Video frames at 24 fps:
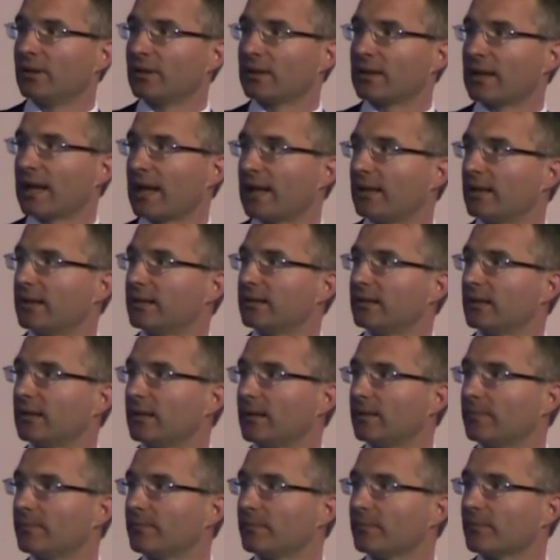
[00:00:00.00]

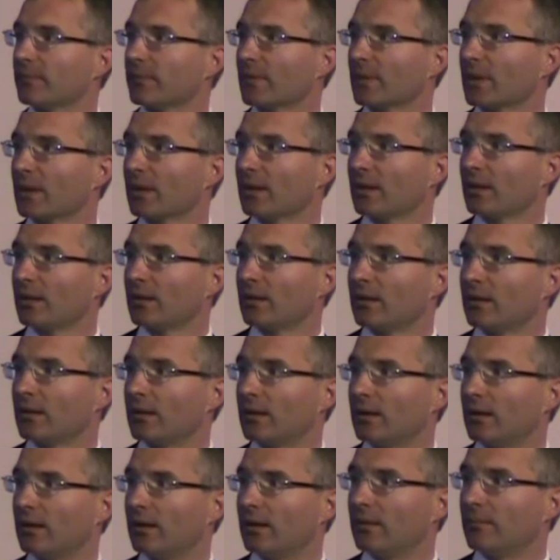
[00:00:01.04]
Canada
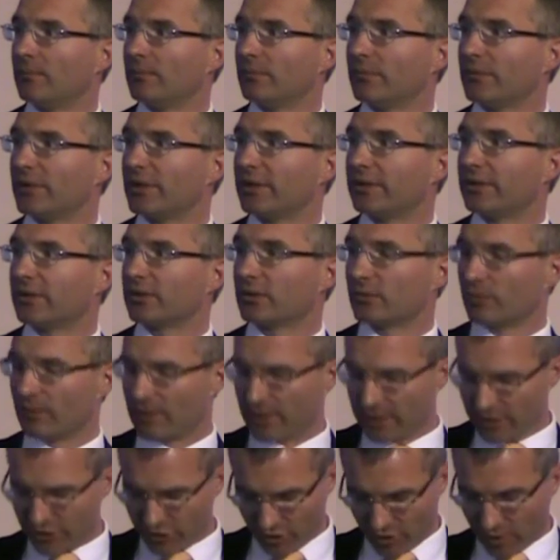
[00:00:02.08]
um, did a
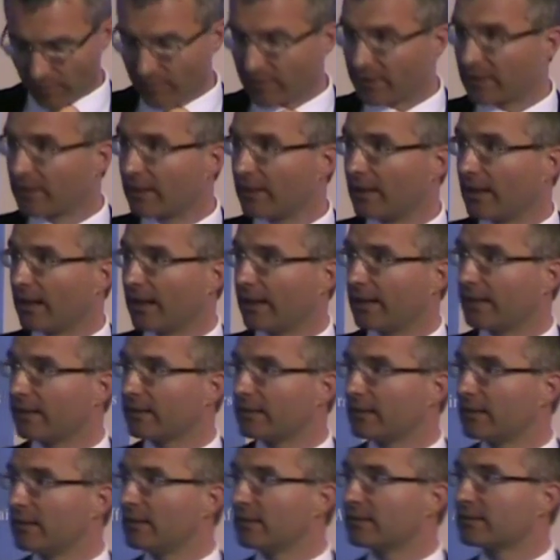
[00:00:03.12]
great job in the
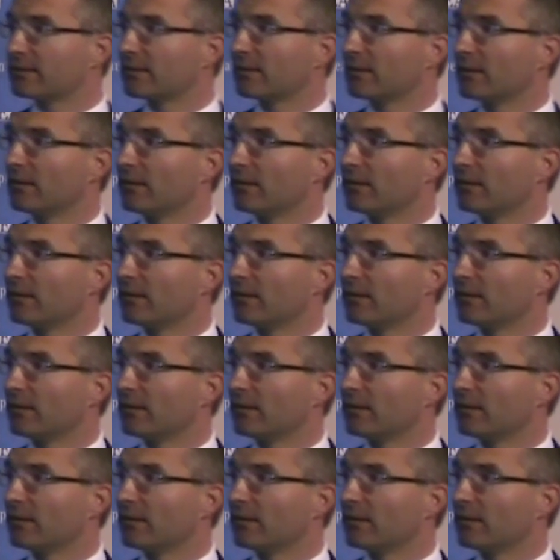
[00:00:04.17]
nineties.